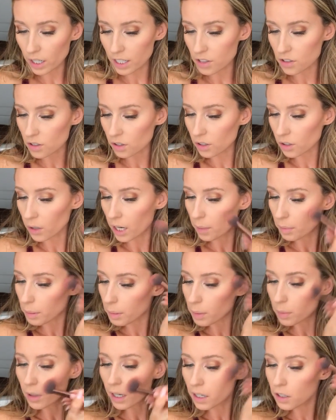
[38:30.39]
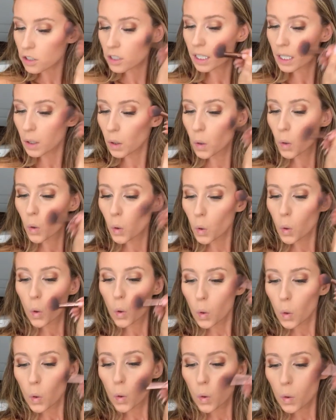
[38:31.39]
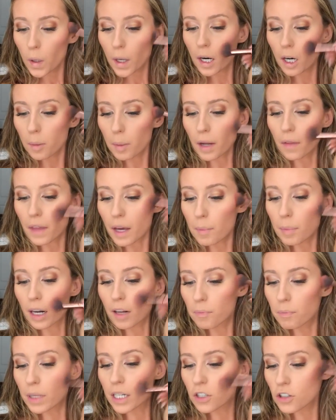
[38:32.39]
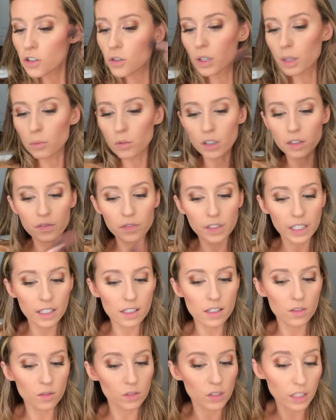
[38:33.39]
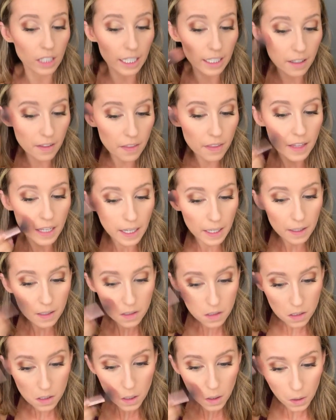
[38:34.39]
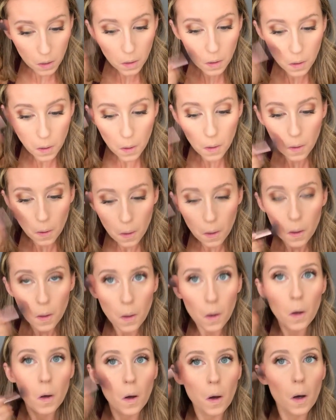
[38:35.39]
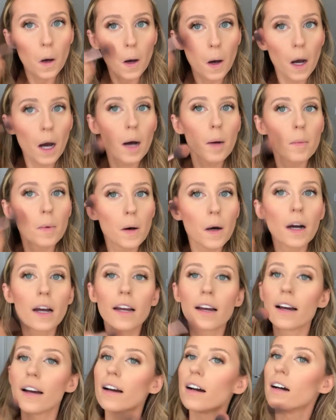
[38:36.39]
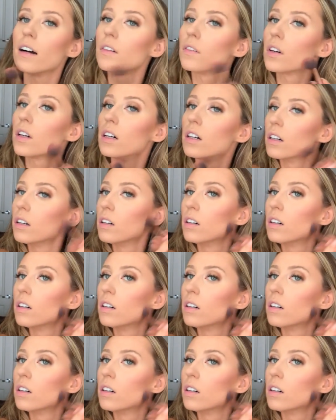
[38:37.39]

I just don't know how many people actually care about that, but I've been just doing more fitness related things. Um, I have